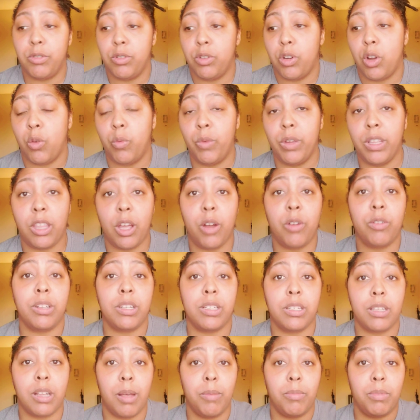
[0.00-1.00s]
We 30
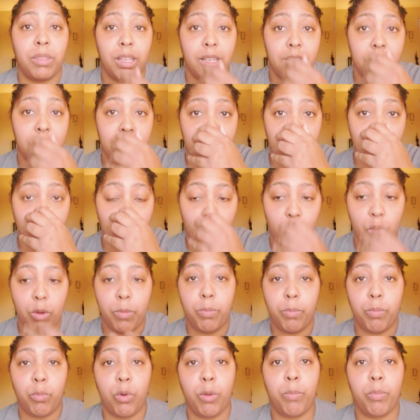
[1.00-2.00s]
something, so
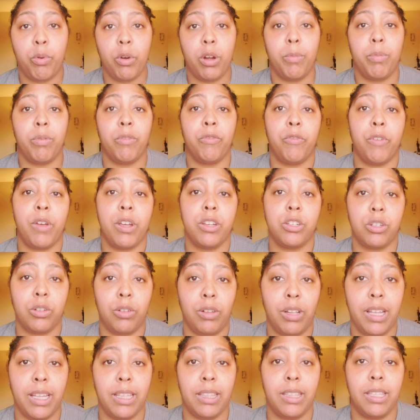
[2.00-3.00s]
we're pretty
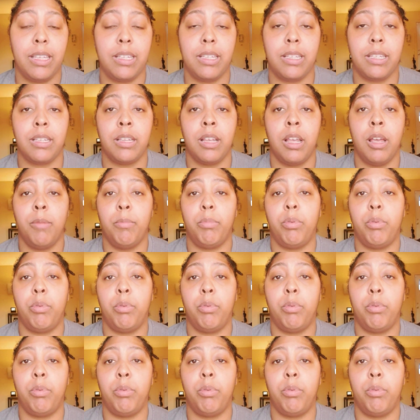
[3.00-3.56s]
professional at this